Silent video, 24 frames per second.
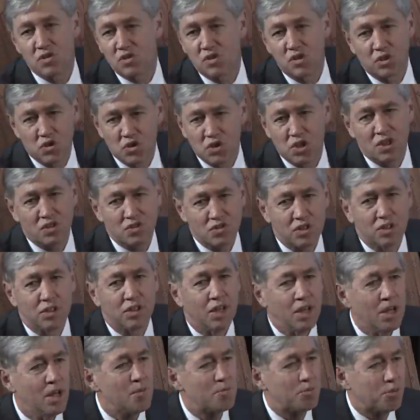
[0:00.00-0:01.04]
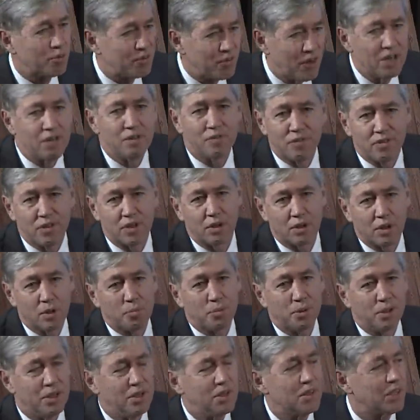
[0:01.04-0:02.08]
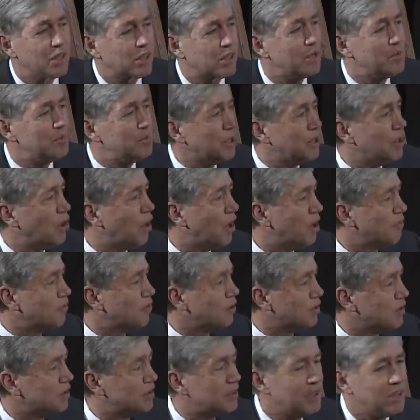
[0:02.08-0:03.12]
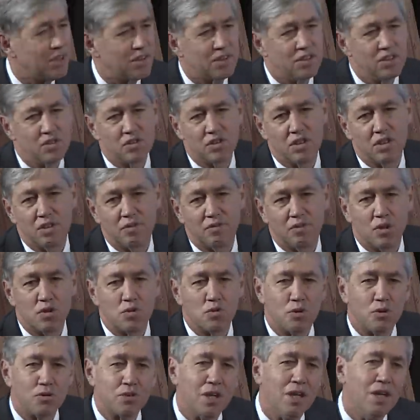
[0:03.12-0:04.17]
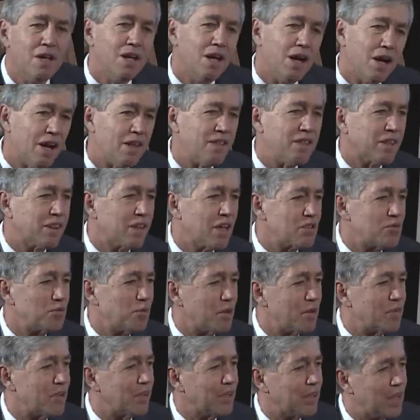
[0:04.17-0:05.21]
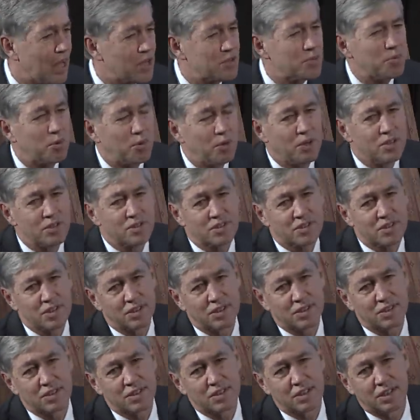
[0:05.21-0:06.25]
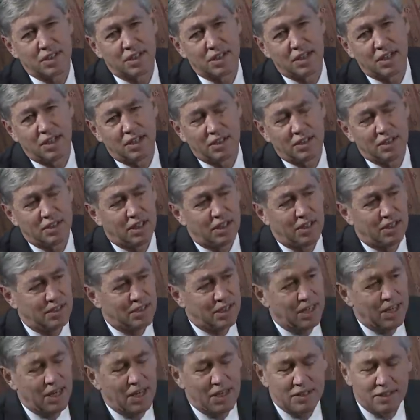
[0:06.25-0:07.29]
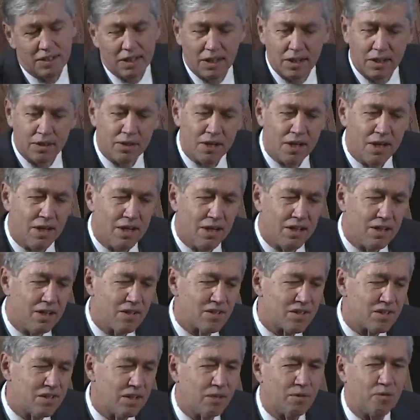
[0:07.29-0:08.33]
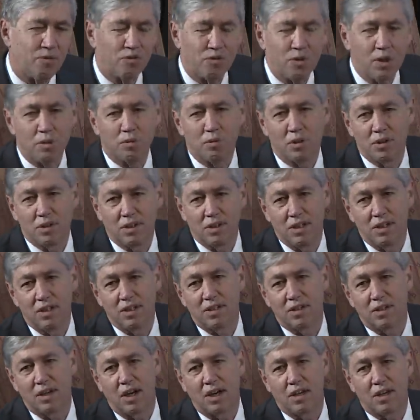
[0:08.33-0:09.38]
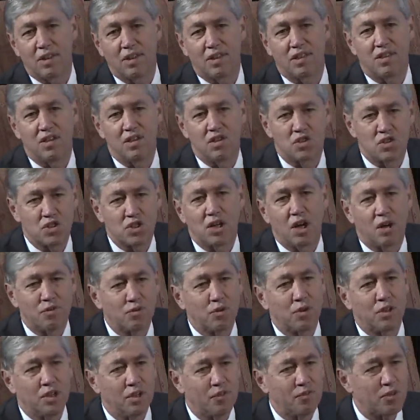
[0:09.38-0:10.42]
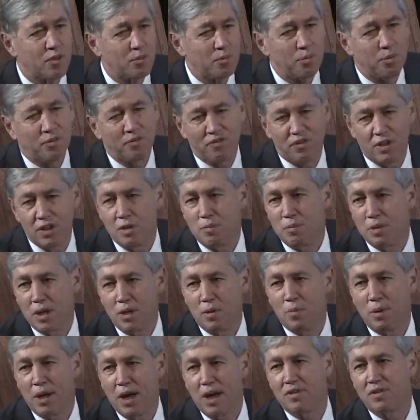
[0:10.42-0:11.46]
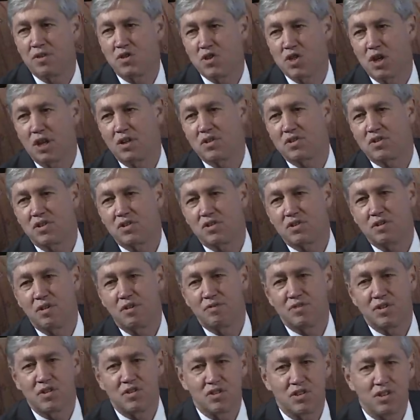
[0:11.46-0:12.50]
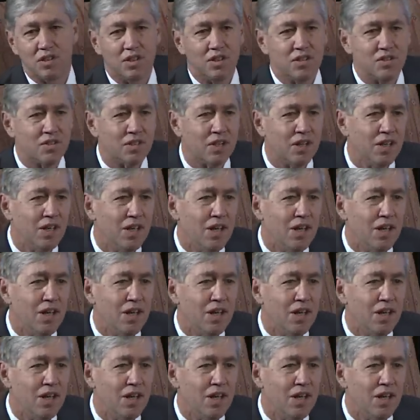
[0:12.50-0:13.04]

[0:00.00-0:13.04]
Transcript: suggested preventive therapy that can be offered uh, these individuals. And I think that's one of the last points that uh, I'll, I'll, add now is that frequently the discovery of the fundamental pathogenesis of disease